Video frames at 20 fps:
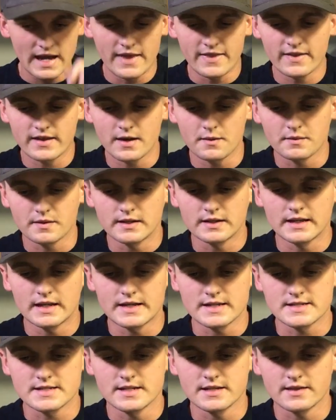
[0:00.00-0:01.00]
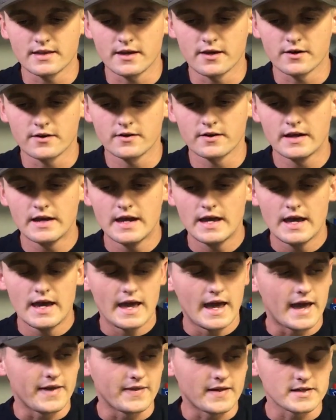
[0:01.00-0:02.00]
and then I'm going to let it sit there
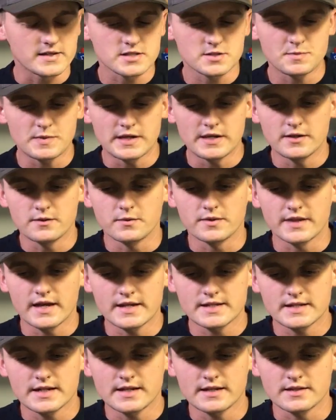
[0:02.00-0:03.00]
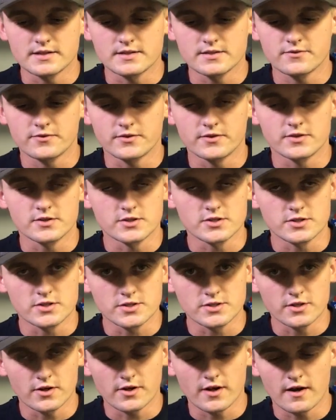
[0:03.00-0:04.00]
at that speed with that tightness just to
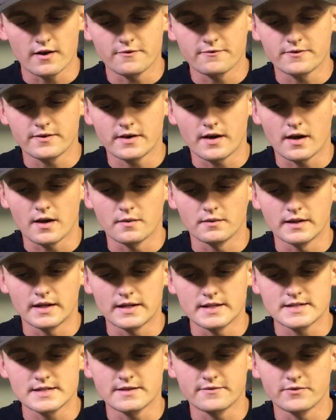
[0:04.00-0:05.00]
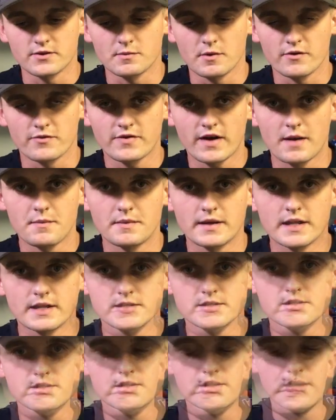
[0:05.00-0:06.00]
start off. Let it sit for about 5
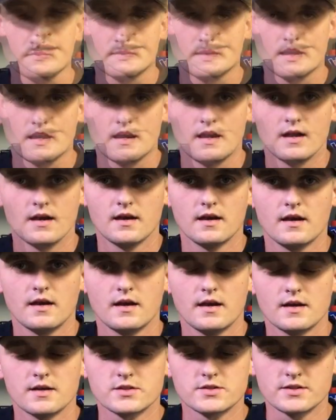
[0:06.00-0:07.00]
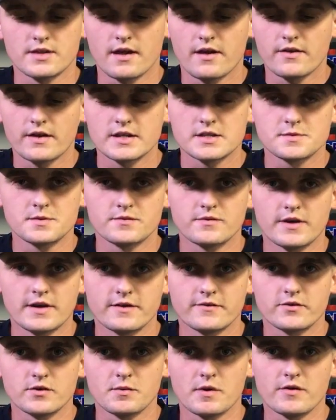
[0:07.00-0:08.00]
minutes. So now that it's been
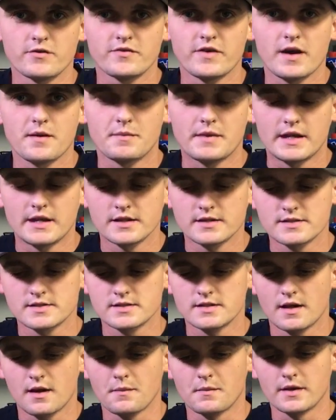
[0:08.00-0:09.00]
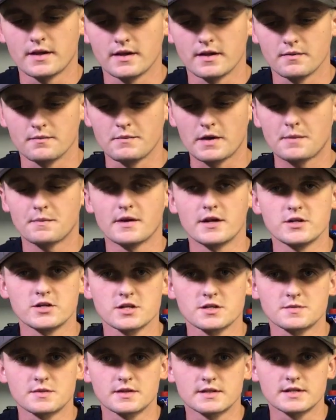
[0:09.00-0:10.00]
running for about 5 minutes, I'm going to make my
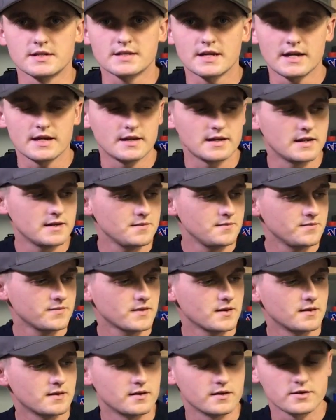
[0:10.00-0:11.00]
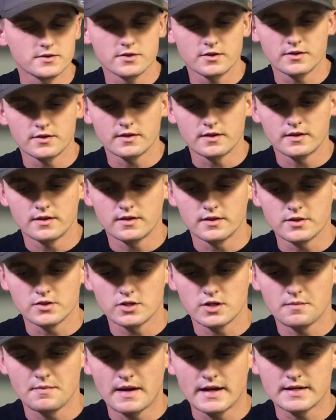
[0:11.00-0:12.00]
adjustment to tighten it and turn the
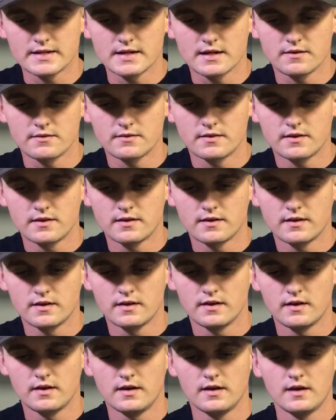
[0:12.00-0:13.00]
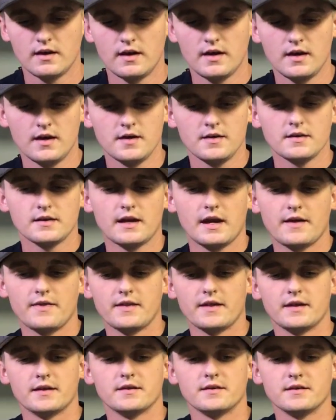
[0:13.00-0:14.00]
trim back down,
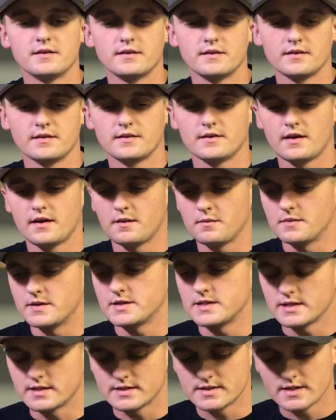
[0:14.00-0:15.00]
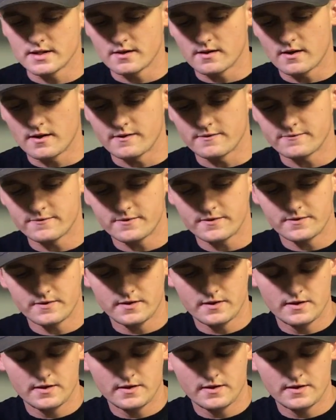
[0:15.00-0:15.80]
and then I'm going to take the tire off.